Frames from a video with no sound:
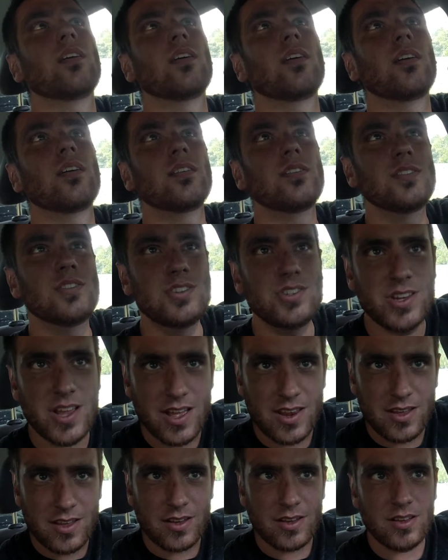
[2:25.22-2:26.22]

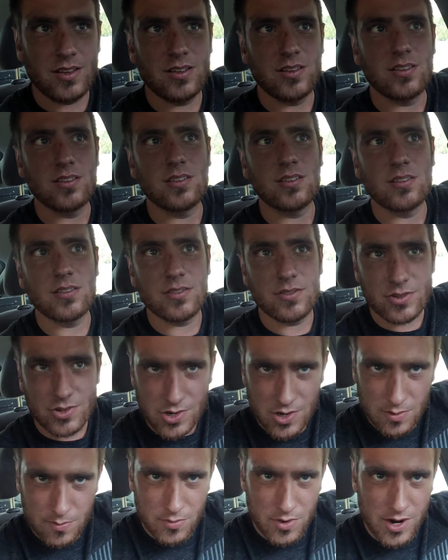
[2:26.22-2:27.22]
Jetta
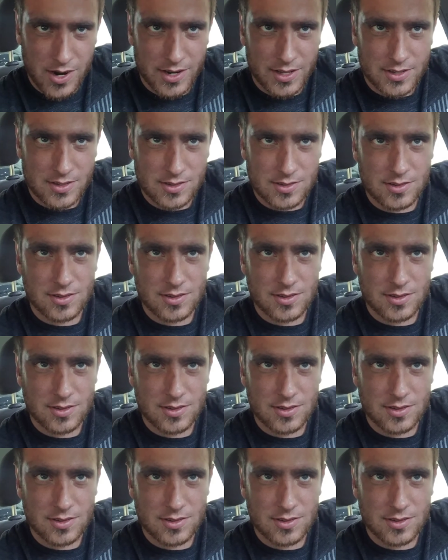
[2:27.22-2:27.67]
drum brakes,